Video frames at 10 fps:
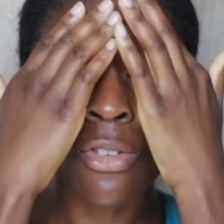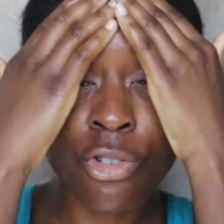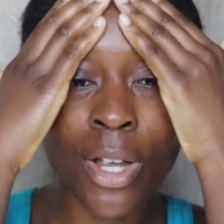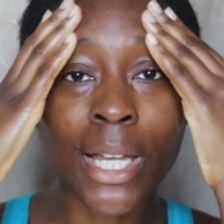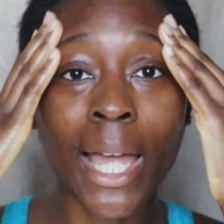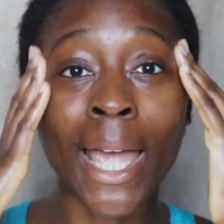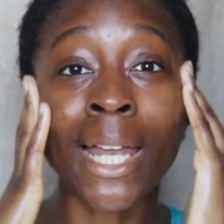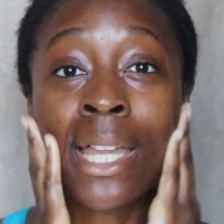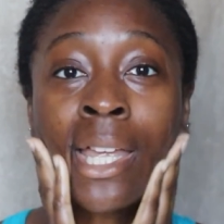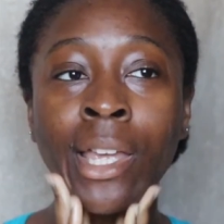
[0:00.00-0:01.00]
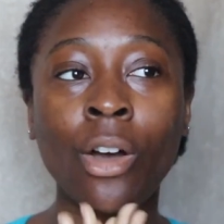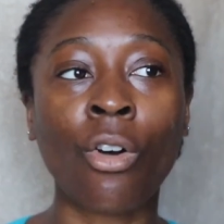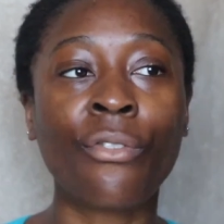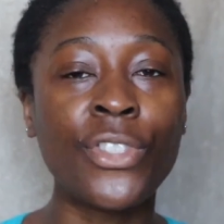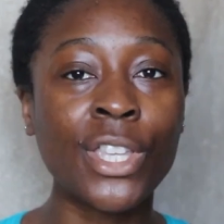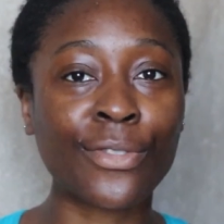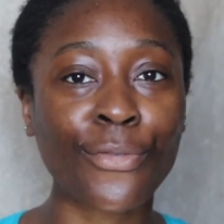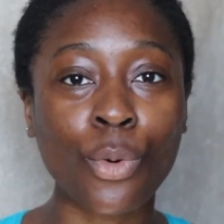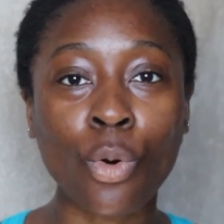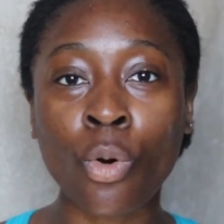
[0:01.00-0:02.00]
If you've tried any of these
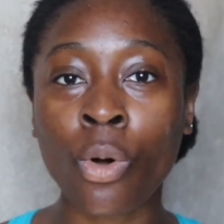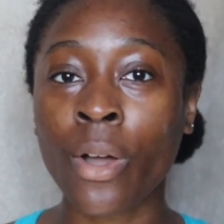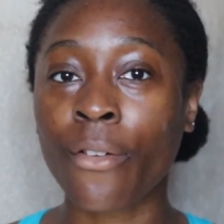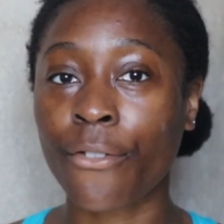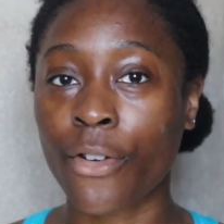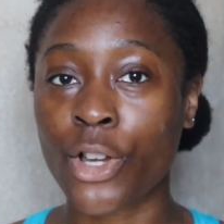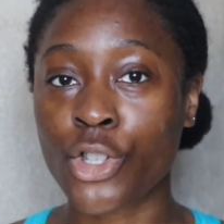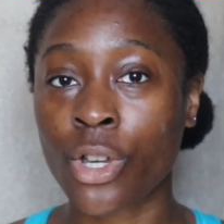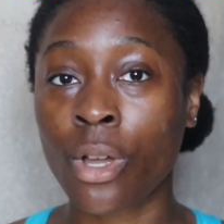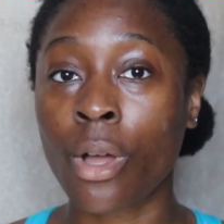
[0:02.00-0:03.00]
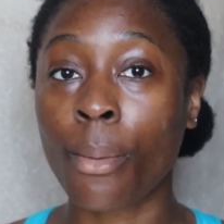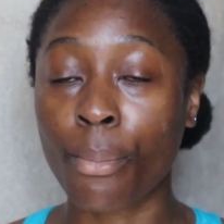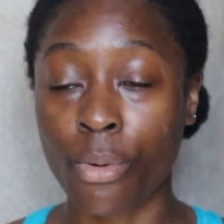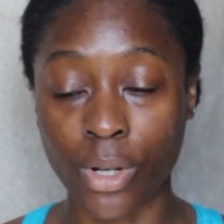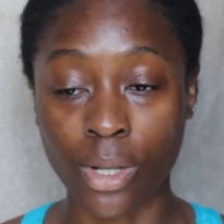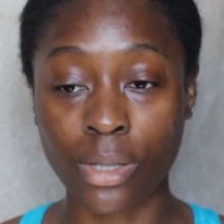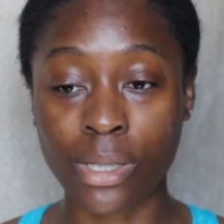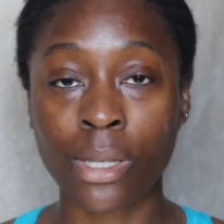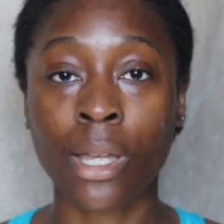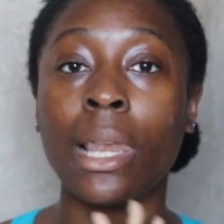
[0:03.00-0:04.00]
4 fresh
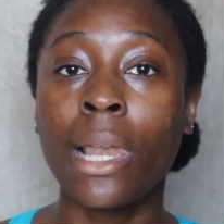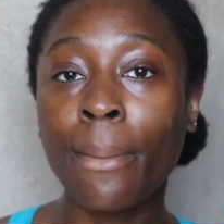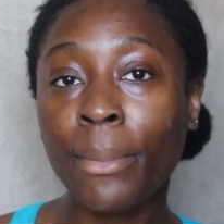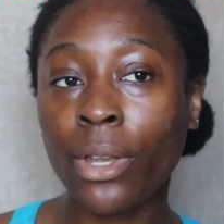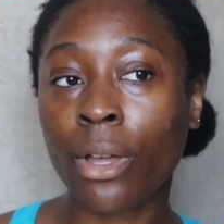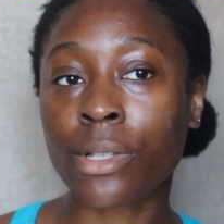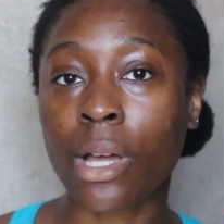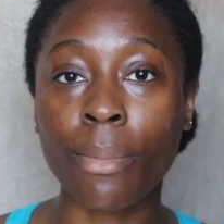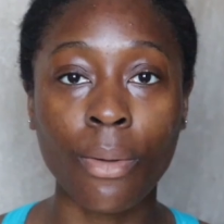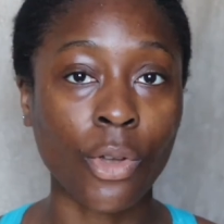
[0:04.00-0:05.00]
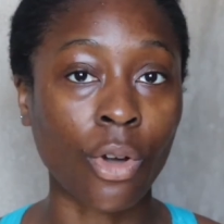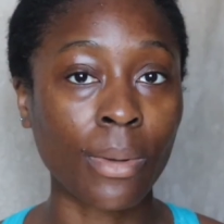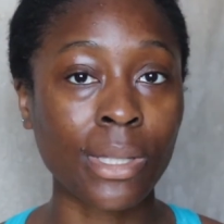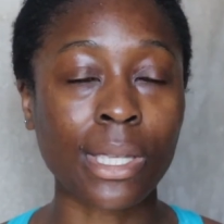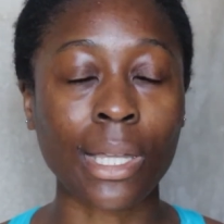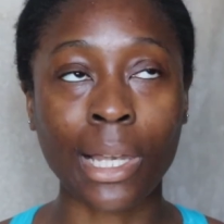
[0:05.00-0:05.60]
products, let me know down below in the comments.